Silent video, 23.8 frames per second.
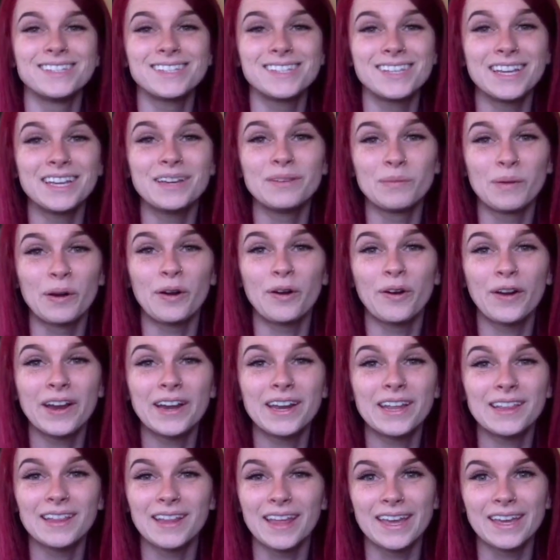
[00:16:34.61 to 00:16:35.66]
See, I'm
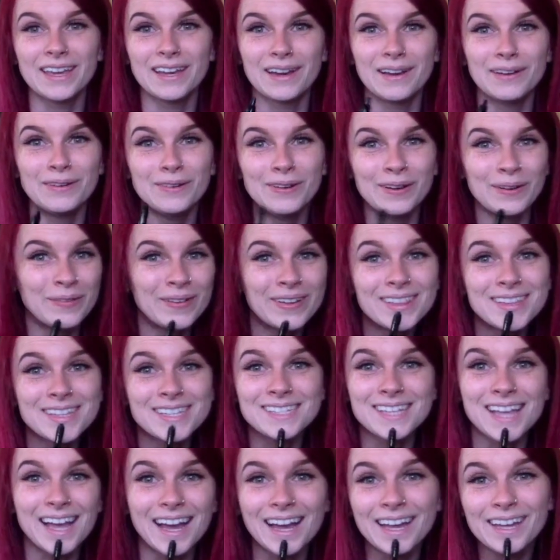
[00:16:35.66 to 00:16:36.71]
already like, oh, I want this
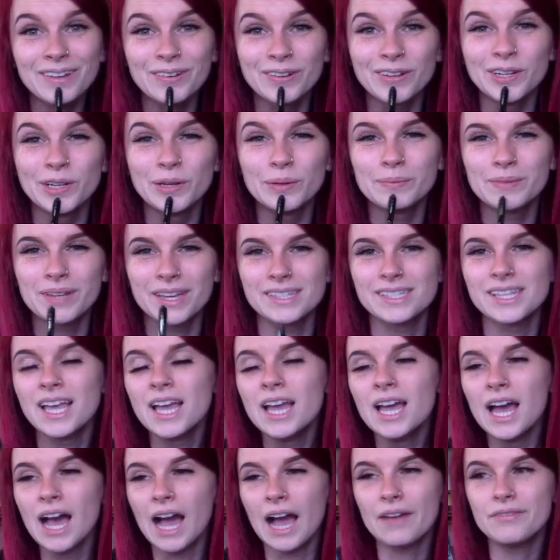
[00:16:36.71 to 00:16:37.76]
eye groom because
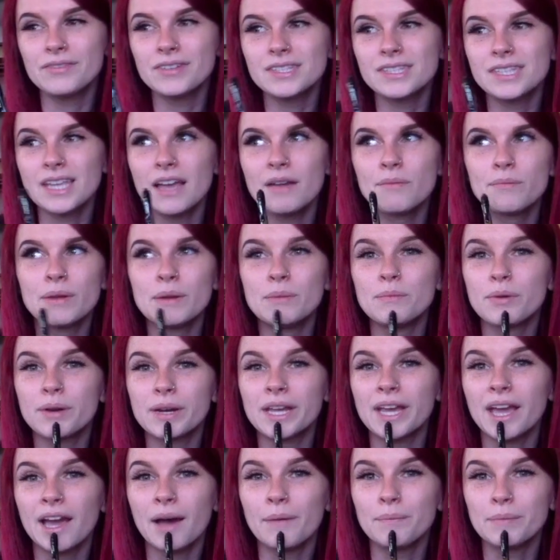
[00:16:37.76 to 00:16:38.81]
I have to say I've been
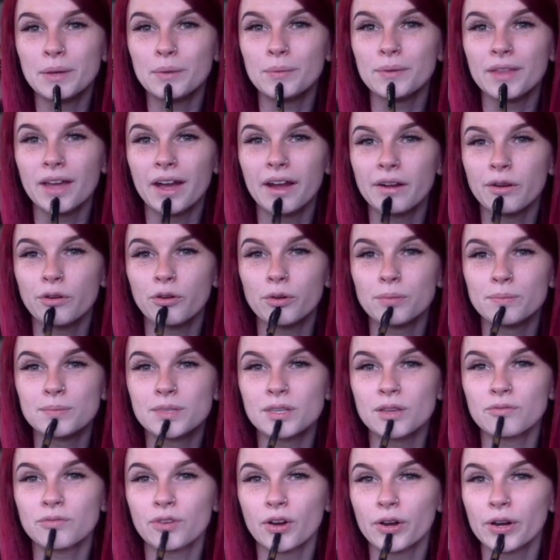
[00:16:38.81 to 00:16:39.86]
pretty happy with eye groom so
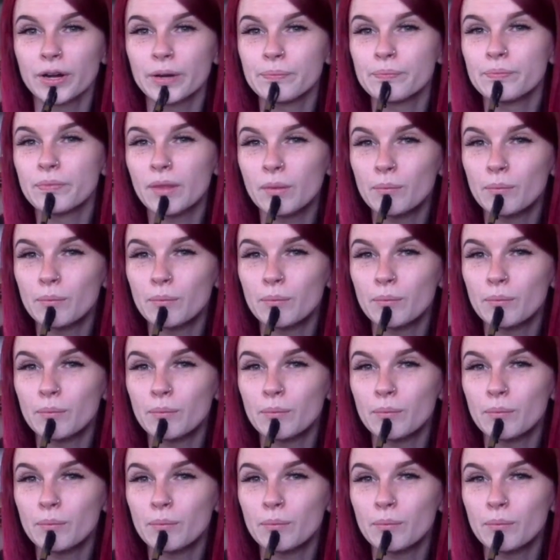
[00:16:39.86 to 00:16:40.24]
far.